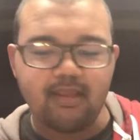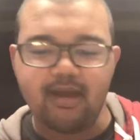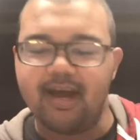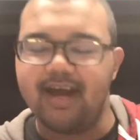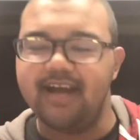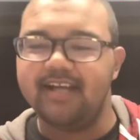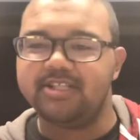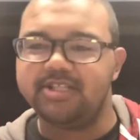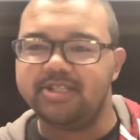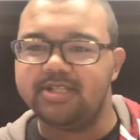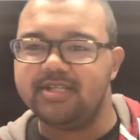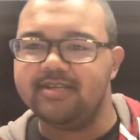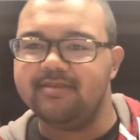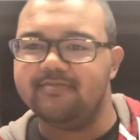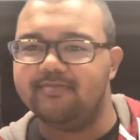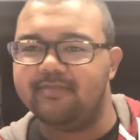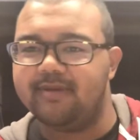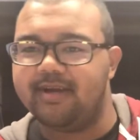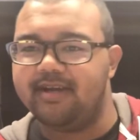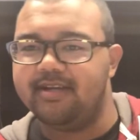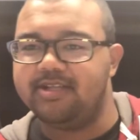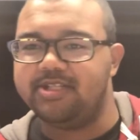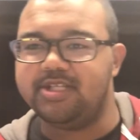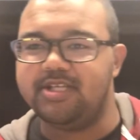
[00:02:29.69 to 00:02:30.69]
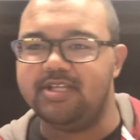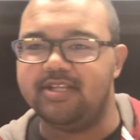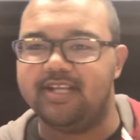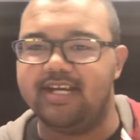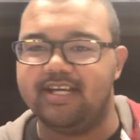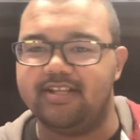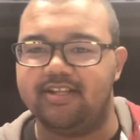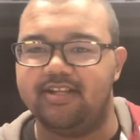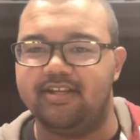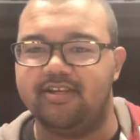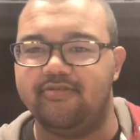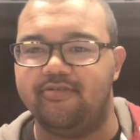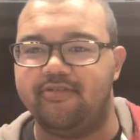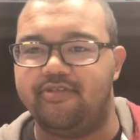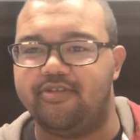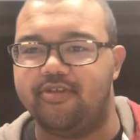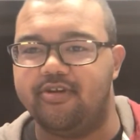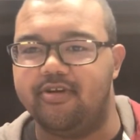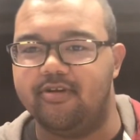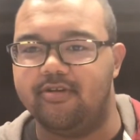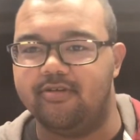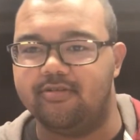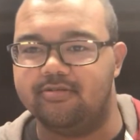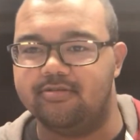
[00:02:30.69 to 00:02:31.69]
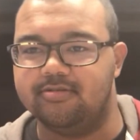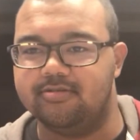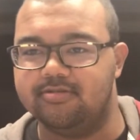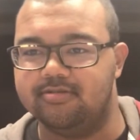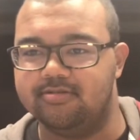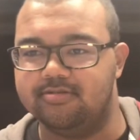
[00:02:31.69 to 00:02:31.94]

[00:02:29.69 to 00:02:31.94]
actually like the new song.